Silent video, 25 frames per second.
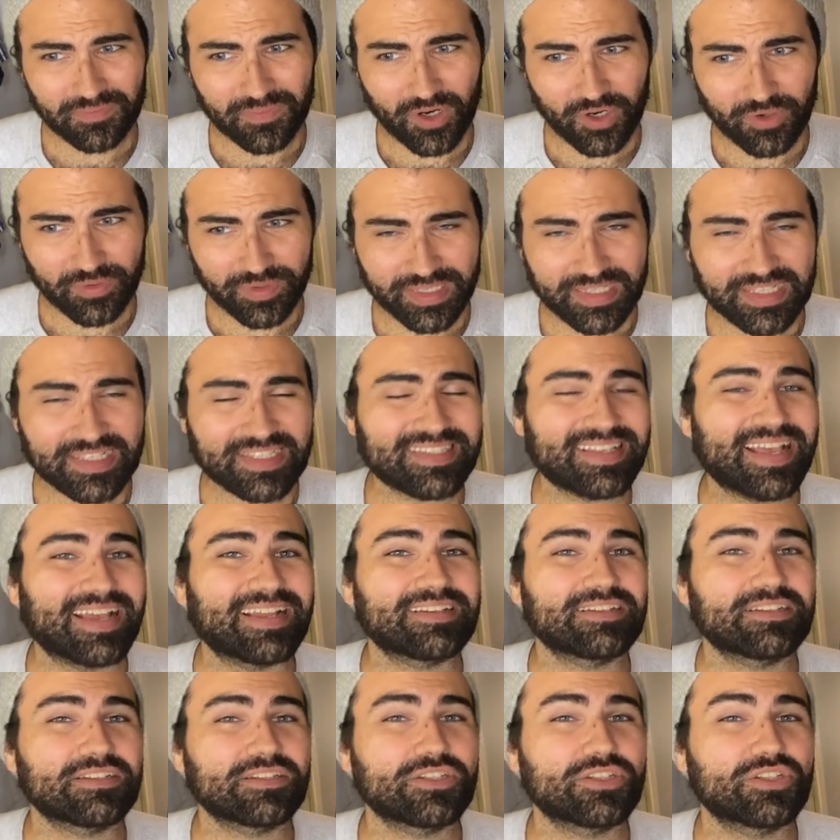already
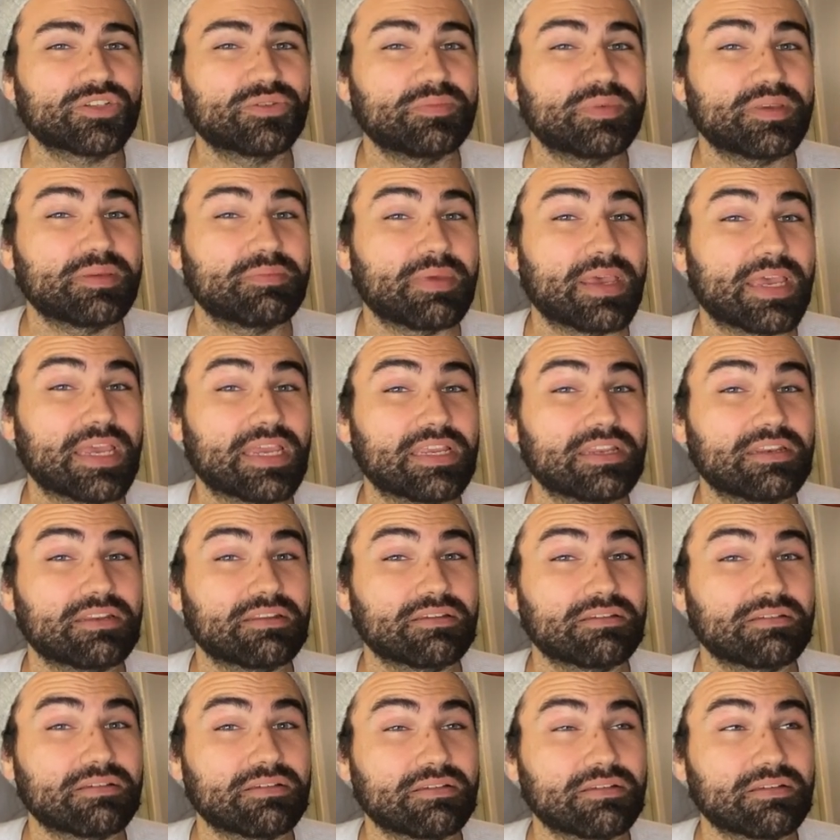set to be
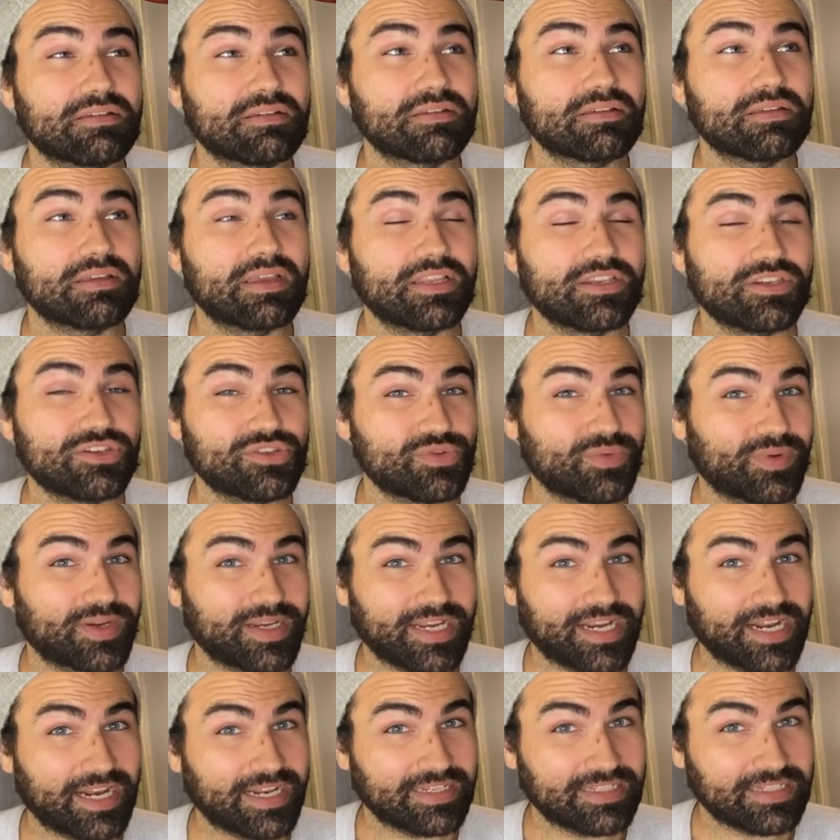made in
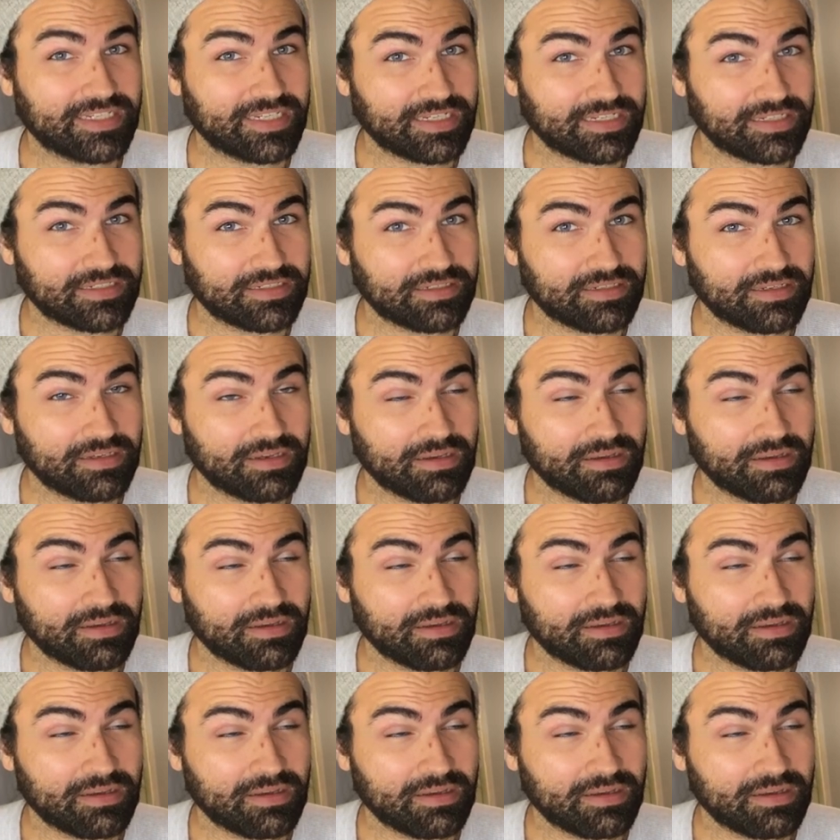2019.